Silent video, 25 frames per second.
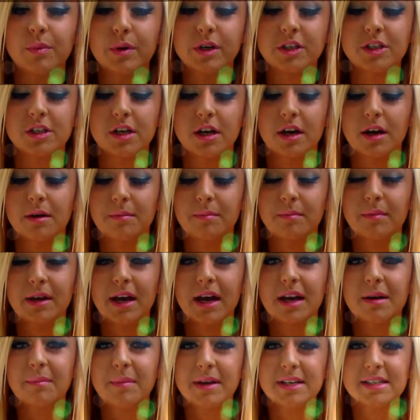which
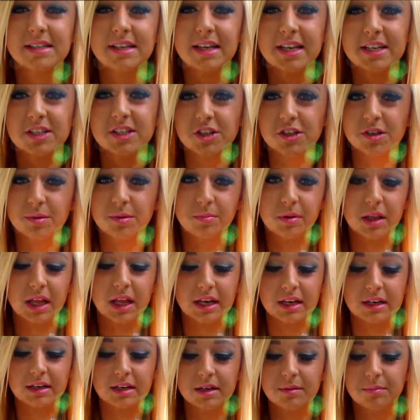kind of makes it easier to
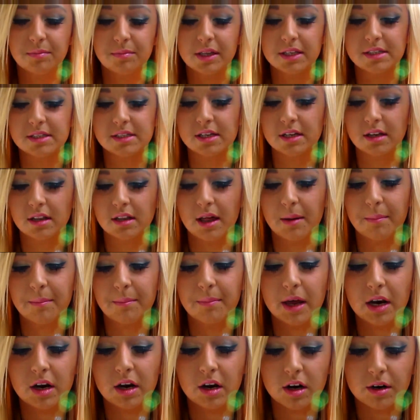blend. It blends it a lot
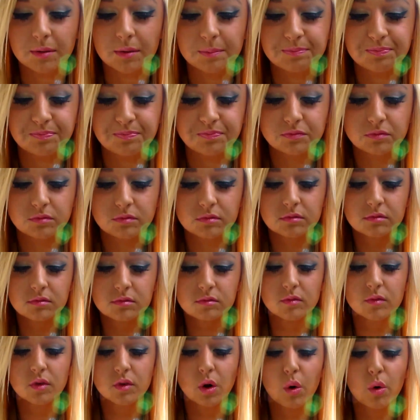better.
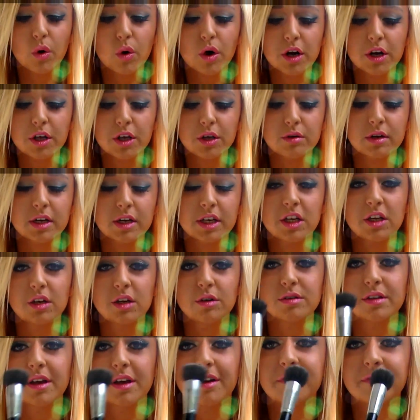or you can
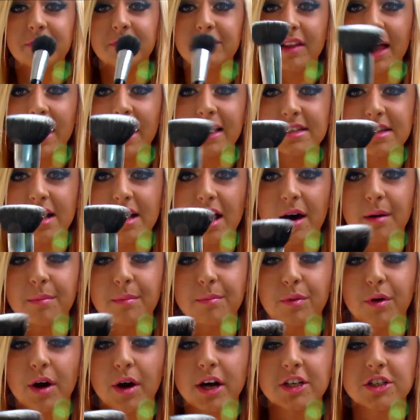use a flat
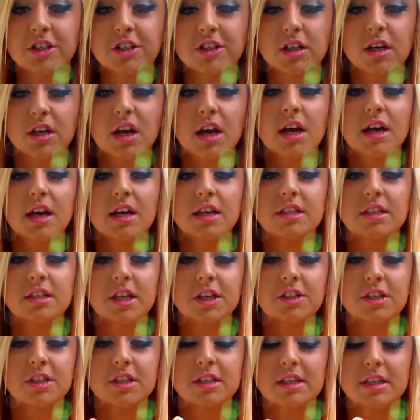top brush
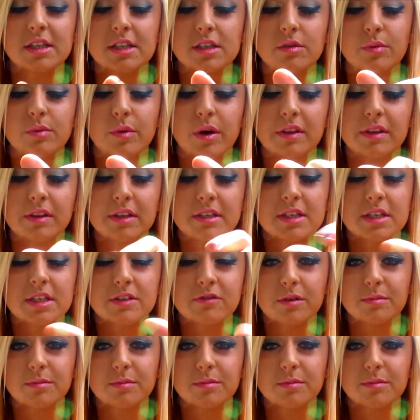such as this one. This is